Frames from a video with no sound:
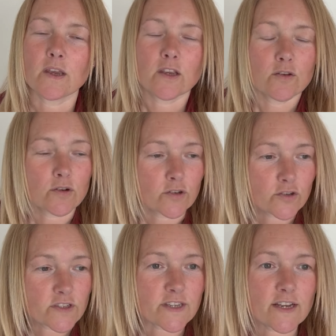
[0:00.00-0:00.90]
You can
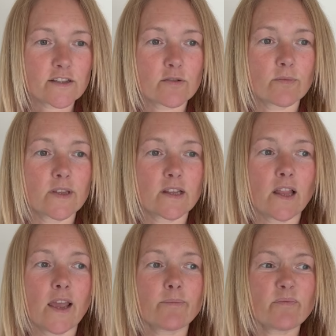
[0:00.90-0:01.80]
just say something
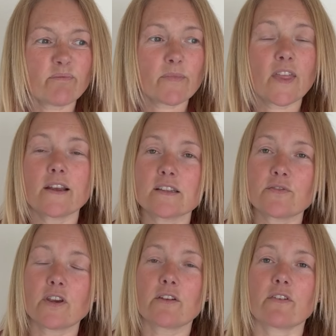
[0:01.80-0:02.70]
like, "Thanks
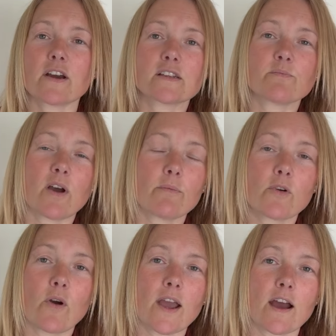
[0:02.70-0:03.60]
for your advice, but I'm
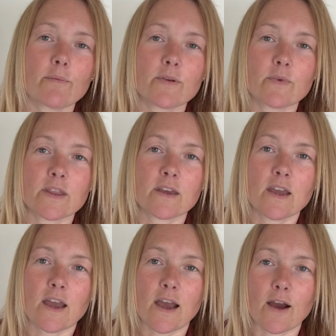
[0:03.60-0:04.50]
quite happy with
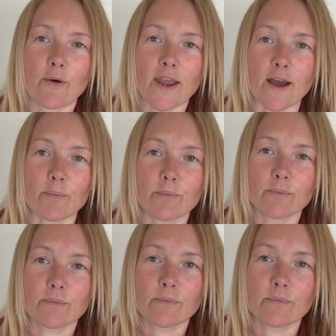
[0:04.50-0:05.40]
how I am."
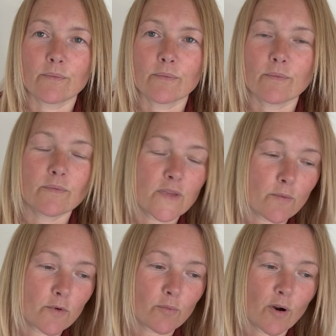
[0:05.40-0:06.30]
They
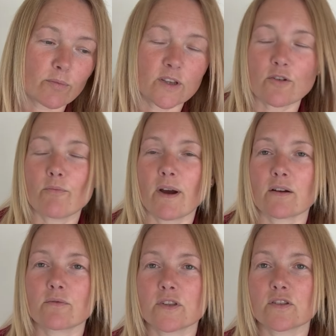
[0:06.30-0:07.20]
will probably come
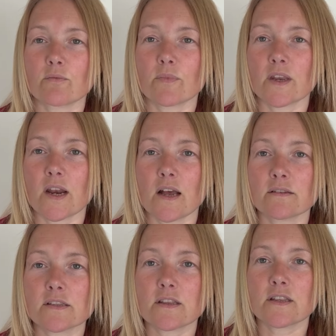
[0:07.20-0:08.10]
back with something
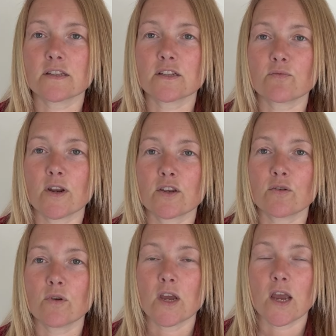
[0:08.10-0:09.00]
else, and this is when
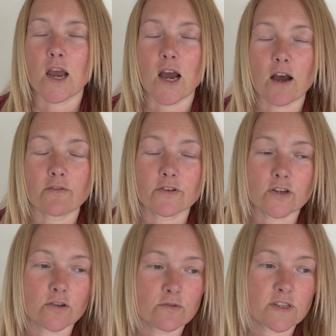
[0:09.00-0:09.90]
you have to
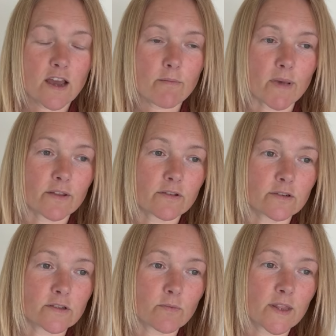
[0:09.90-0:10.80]
use their
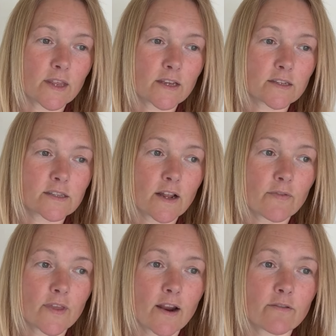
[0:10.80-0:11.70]
methods, when they
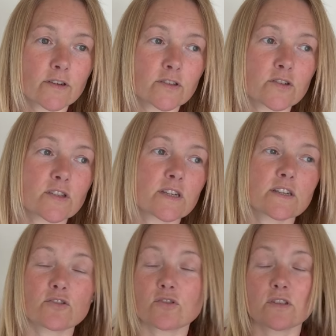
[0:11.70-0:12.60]
stand there and just,
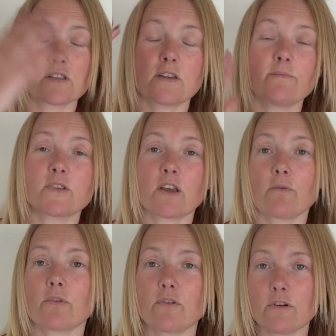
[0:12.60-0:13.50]
it doesn't seem to go
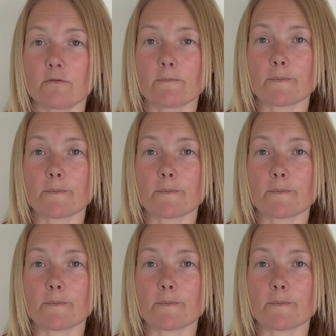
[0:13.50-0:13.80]
through.